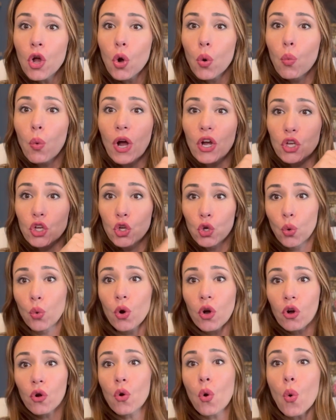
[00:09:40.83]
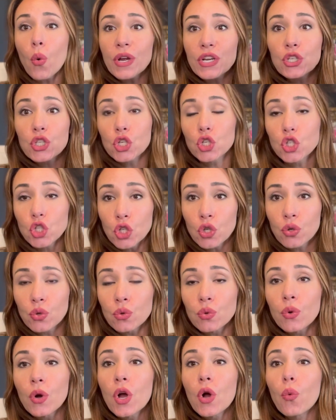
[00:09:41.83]
what you're going to
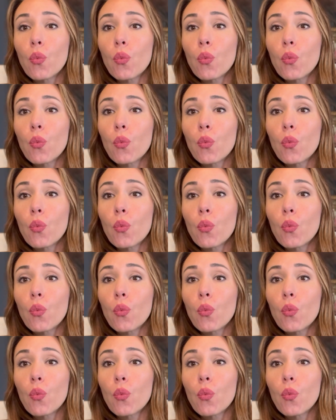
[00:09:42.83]
do